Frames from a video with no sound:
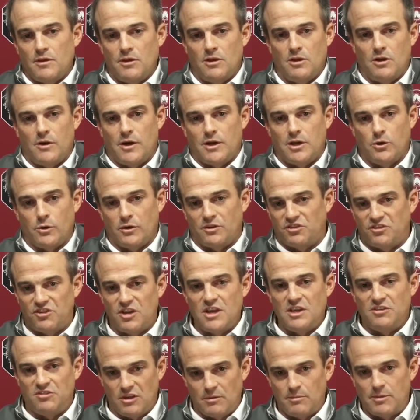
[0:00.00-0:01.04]
you know, I know it's
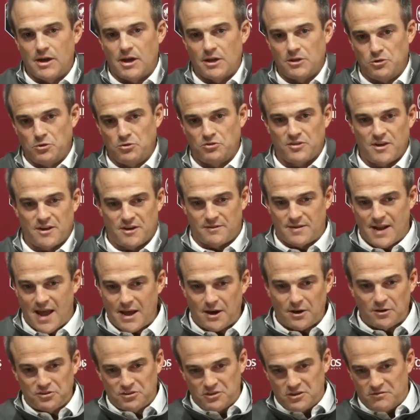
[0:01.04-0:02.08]
cheesy, but I use that
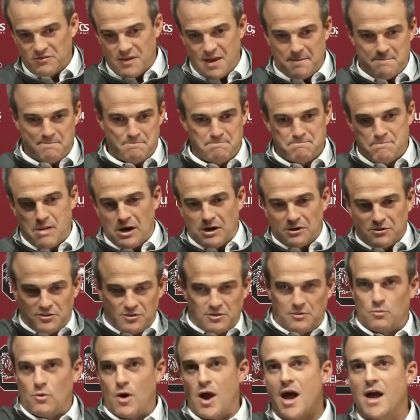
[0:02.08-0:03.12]
analogy of that
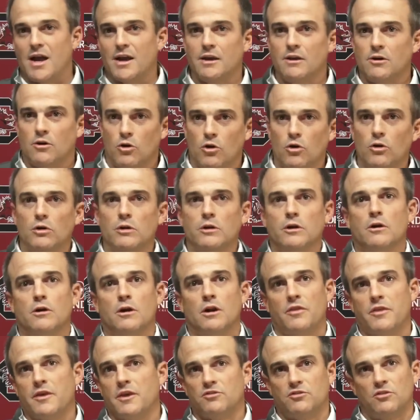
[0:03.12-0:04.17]
bus and wagon earlier,
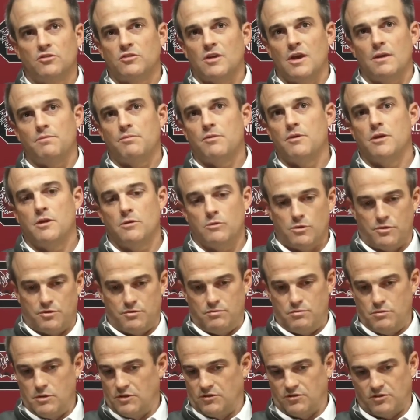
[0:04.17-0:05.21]
and I think it's the same thing
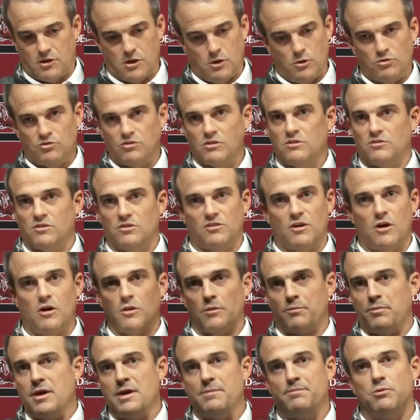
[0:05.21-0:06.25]
with its coaches. It's
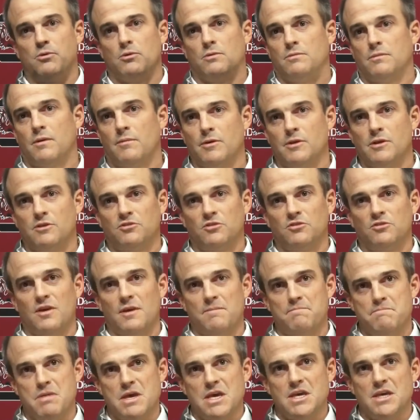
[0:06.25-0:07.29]
all the people. I mean, this is
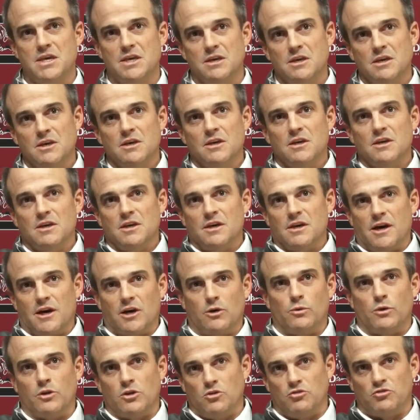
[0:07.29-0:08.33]
a big,
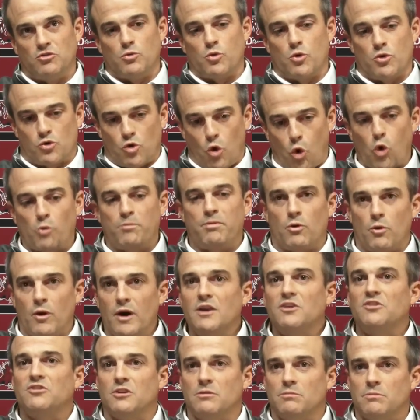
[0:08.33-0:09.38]
I don't want to use the word
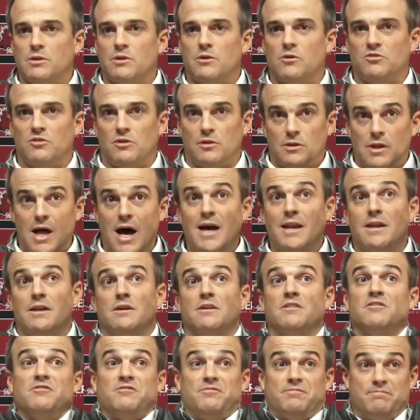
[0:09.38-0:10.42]
corporation, but there's a
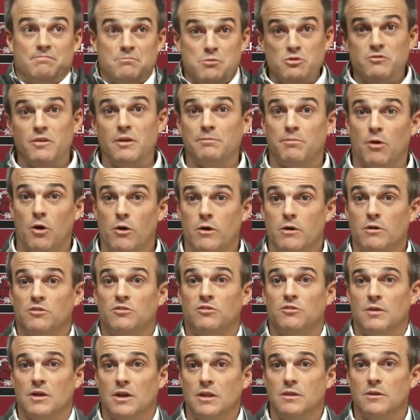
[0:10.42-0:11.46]
lot of moving
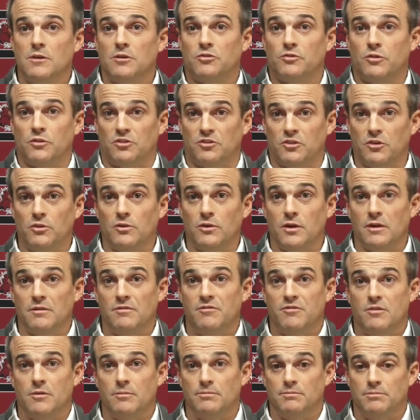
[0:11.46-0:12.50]
parts in this facility,
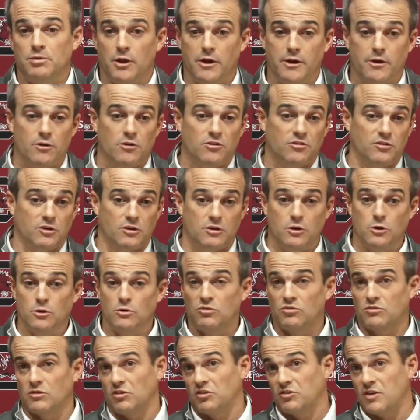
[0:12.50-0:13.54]
from players to
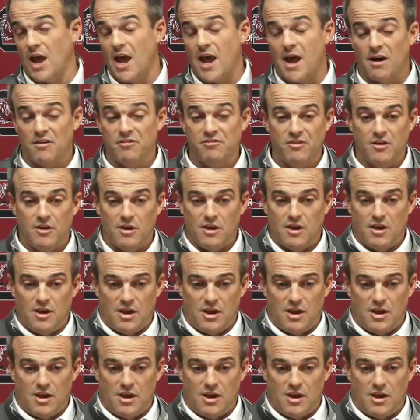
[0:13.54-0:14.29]
coach to staff,